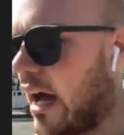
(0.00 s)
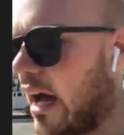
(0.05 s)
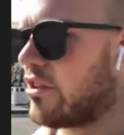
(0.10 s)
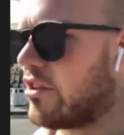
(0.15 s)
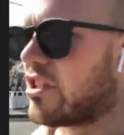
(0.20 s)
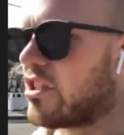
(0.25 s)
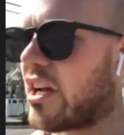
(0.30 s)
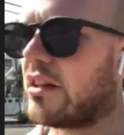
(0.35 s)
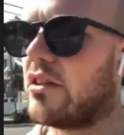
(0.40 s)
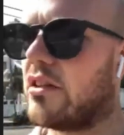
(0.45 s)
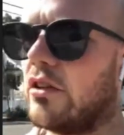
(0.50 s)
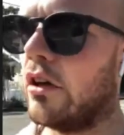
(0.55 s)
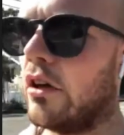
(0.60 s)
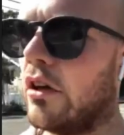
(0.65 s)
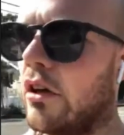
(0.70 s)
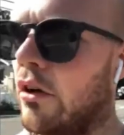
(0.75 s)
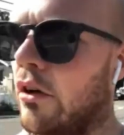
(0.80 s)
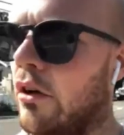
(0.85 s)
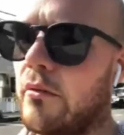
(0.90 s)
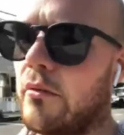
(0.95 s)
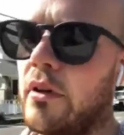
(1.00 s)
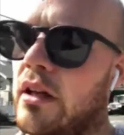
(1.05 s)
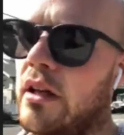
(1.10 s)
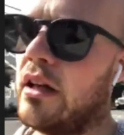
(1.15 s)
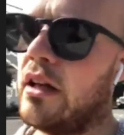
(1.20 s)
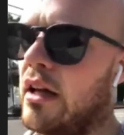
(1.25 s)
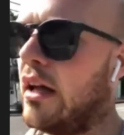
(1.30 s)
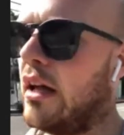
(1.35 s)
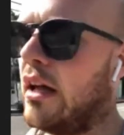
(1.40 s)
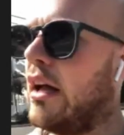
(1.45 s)
I just got to know them.
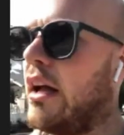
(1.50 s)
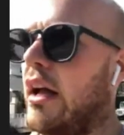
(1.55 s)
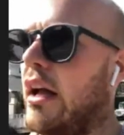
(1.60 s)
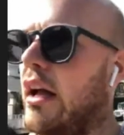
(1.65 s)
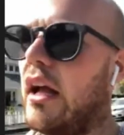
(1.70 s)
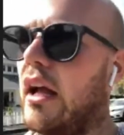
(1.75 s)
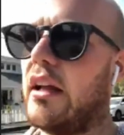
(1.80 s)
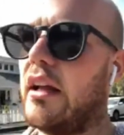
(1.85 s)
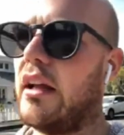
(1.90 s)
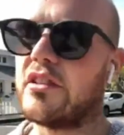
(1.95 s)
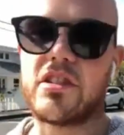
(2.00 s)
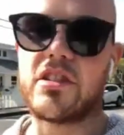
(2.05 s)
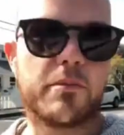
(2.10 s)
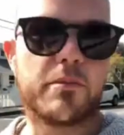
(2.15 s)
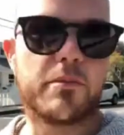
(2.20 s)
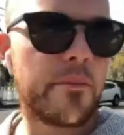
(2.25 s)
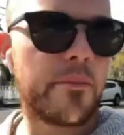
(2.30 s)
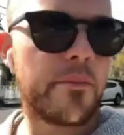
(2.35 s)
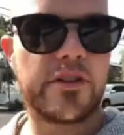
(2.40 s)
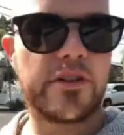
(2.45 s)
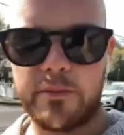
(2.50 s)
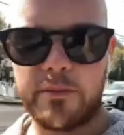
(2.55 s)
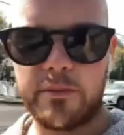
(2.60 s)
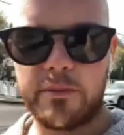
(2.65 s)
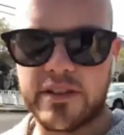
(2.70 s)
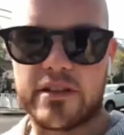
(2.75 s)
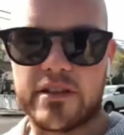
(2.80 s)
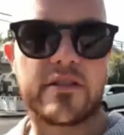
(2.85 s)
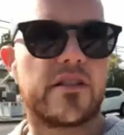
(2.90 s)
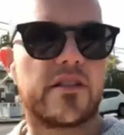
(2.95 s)
And sometimes there'd be a
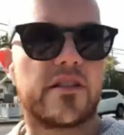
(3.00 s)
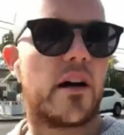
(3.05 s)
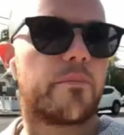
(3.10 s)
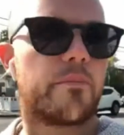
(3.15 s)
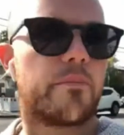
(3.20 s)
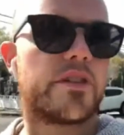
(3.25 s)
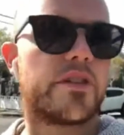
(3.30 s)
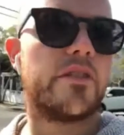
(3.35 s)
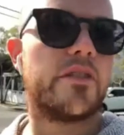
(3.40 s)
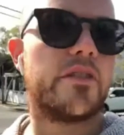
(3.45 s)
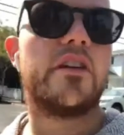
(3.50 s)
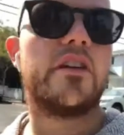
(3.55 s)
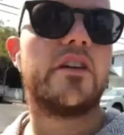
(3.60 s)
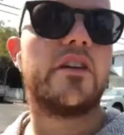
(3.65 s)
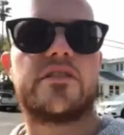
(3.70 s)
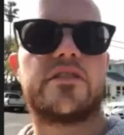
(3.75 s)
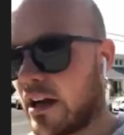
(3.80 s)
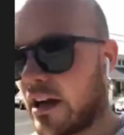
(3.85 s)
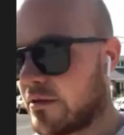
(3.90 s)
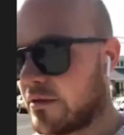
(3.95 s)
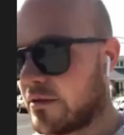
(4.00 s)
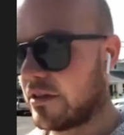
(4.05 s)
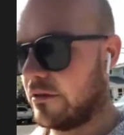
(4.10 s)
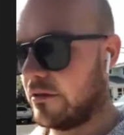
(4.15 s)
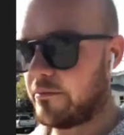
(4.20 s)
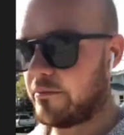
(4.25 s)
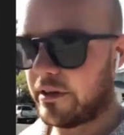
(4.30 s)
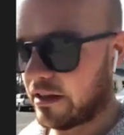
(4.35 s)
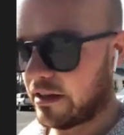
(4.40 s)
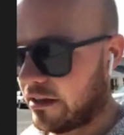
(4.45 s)
business opportunity, and sometimes
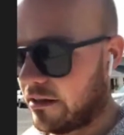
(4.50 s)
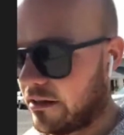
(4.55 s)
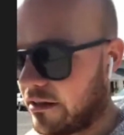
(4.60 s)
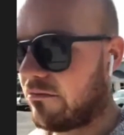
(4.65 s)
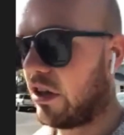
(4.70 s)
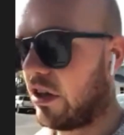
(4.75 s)
it'd be,